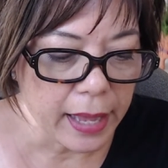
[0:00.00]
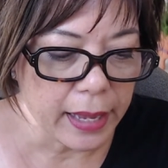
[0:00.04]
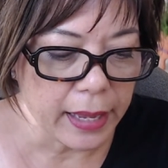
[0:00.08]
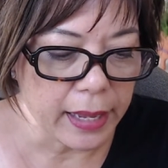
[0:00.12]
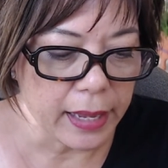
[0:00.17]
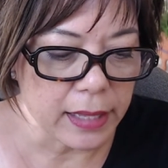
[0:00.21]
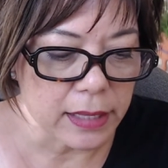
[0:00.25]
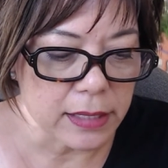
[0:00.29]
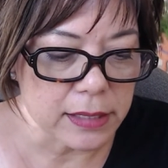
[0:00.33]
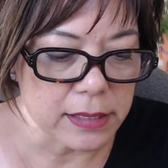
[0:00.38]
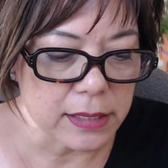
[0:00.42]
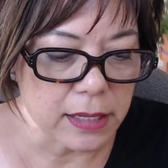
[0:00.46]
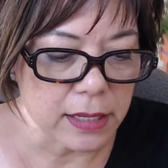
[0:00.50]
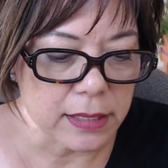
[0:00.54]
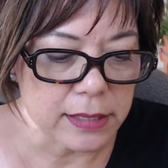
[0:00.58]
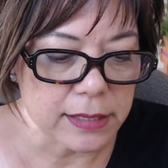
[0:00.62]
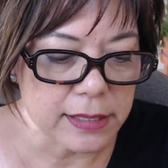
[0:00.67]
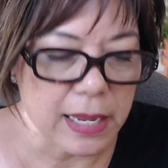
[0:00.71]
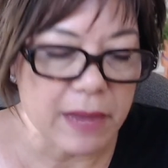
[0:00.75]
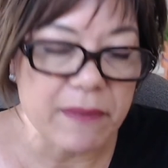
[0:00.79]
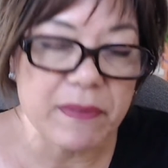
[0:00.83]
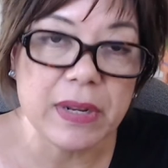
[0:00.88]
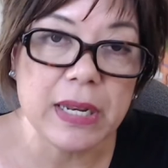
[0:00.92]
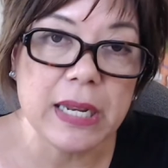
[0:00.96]
It's a
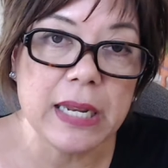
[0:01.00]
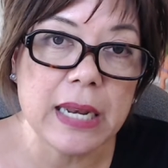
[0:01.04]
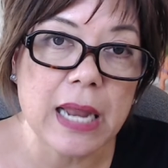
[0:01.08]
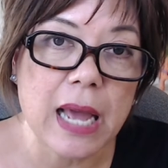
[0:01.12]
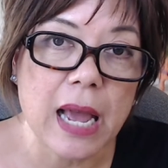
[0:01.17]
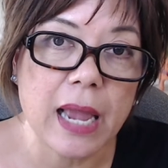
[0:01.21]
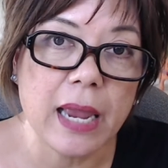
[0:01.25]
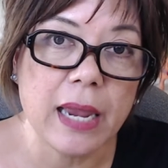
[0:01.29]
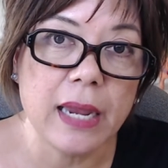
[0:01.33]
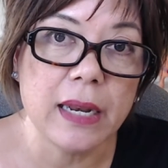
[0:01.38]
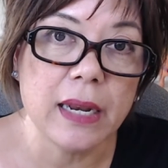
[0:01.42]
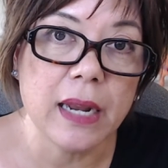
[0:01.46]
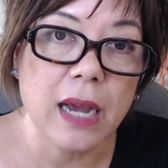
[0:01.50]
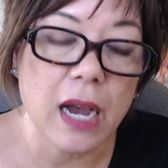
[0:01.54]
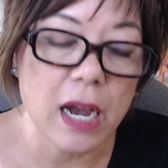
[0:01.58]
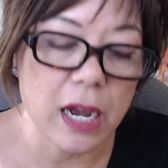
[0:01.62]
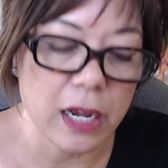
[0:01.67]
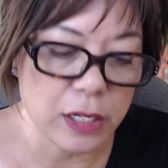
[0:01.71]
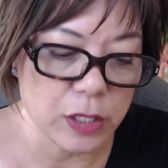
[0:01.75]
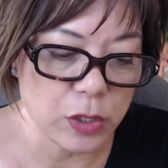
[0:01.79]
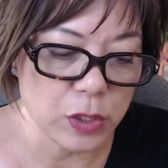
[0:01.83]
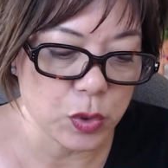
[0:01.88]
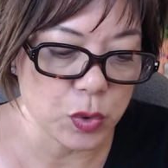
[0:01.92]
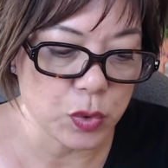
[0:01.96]

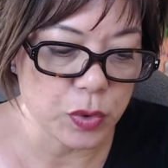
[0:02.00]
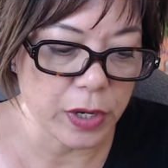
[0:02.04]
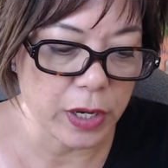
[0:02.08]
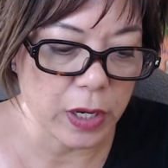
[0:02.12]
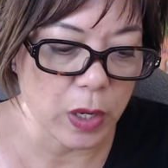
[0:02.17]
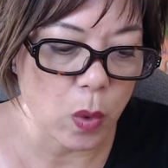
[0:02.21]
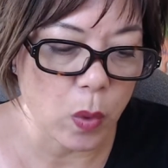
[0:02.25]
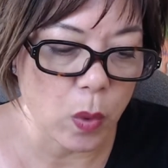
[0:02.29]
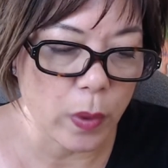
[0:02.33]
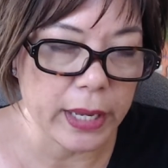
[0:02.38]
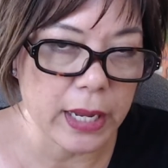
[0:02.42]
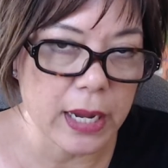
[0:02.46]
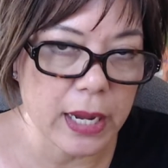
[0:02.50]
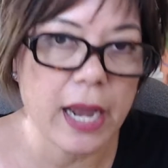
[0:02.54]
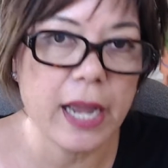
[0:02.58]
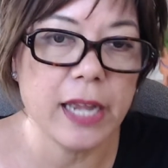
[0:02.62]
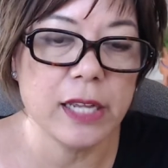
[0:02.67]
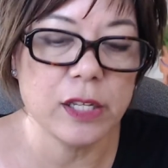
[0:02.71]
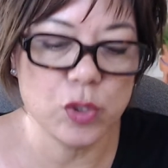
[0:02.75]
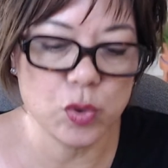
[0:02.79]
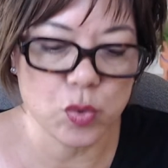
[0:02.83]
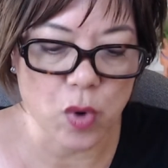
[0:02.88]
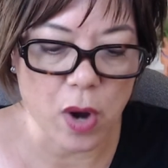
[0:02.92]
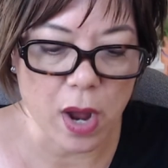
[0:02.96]
7900 Hawaii
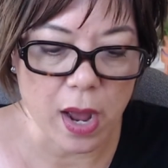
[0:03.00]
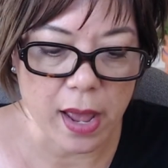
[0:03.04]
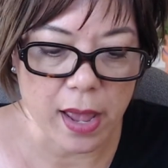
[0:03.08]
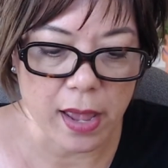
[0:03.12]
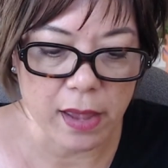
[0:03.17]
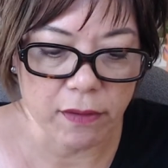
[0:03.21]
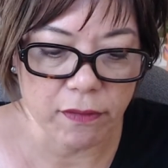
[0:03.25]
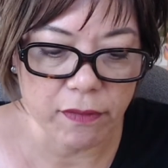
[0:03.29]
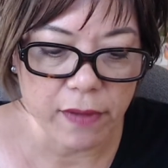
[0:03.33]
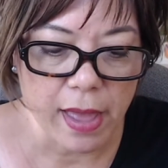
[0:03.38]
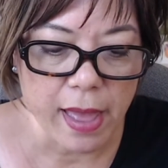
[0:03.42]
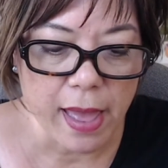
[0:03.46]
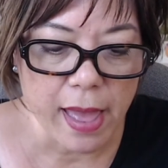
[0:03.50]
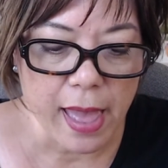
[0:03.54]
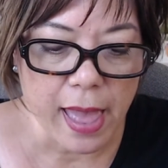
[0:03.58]
Kai Drive,